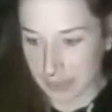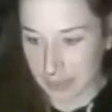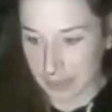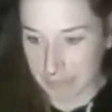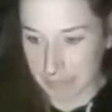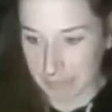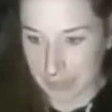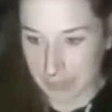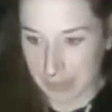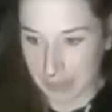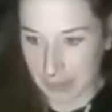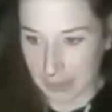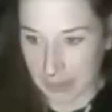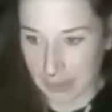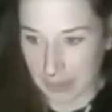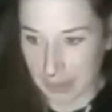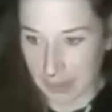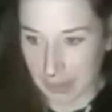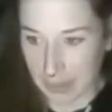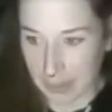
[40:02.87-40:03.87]
I mean,
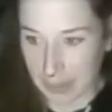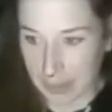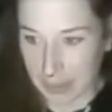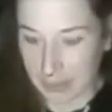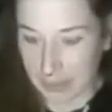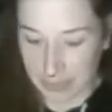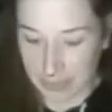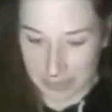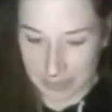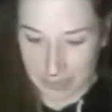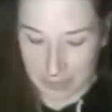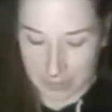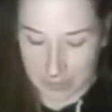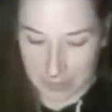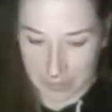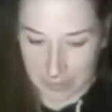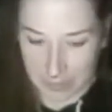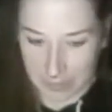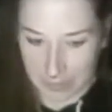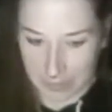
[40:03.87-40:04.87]

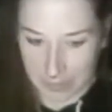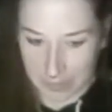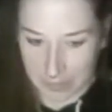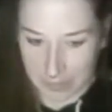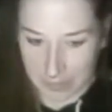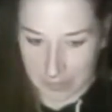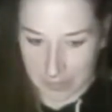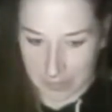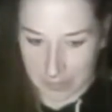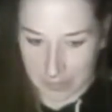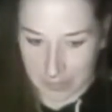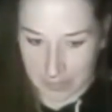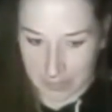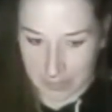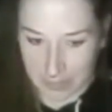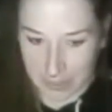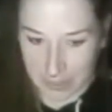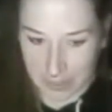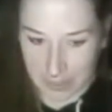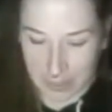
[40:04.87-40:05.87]
they can leave you
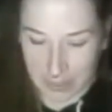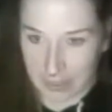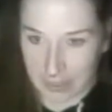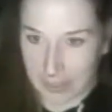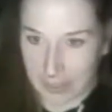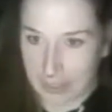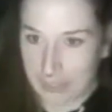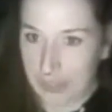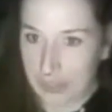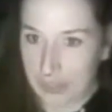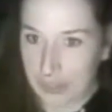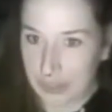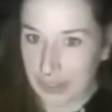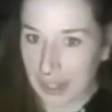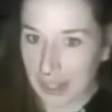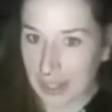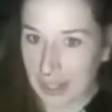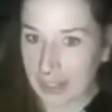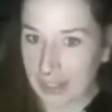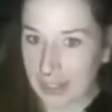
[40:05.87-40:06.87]
hanging by a
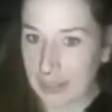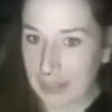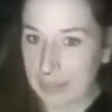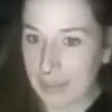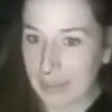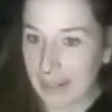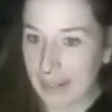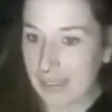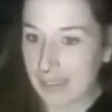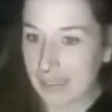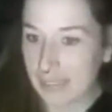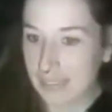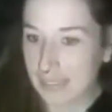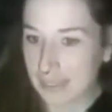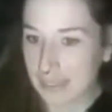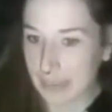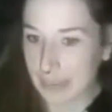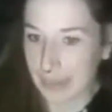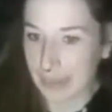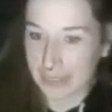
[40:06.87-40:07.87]
thread, but you're
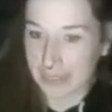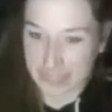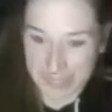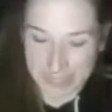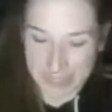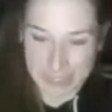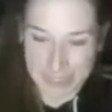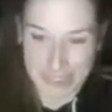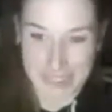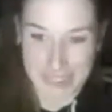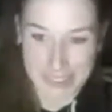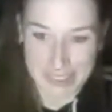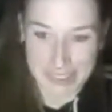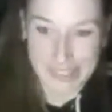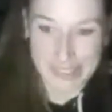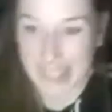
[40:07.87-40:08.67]
still there, sort of.